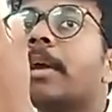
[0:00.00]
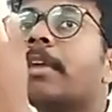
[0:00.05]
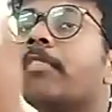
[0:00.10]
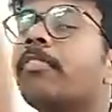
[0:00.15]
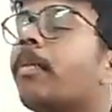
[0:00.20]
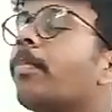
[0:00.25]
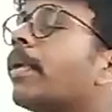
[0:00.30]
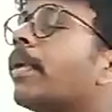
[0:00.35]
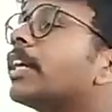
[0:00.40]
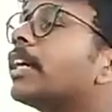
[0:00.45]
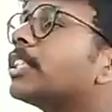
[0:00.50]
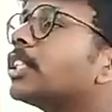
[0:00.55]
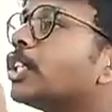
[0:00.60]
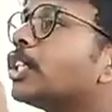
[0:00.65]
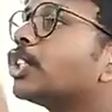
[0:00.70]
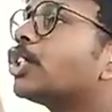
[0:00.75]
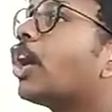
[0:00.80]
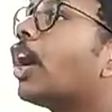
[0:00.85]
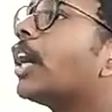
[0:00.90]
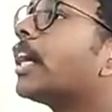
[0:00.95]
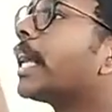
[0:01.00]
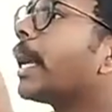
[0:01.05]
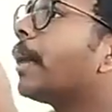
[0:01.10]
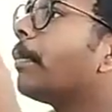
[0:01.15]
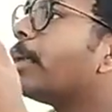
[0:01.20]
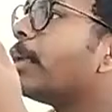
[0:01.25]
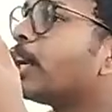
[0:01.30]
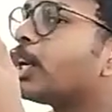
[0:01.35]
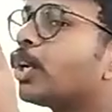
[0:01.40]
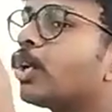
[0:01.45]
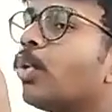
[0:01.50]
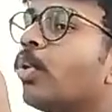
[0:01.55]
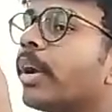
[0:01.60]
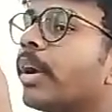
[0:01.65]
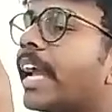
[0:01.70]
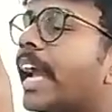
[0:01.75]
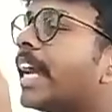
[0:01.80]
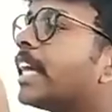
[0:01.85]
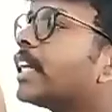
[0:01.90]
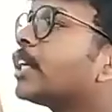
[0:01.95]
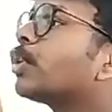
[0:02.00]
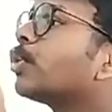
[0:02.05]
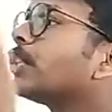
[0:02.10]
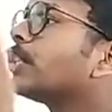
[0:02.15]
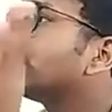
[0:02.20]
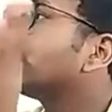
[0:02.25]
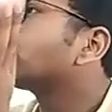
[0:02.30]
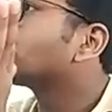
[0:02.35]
if a person is not able to get to this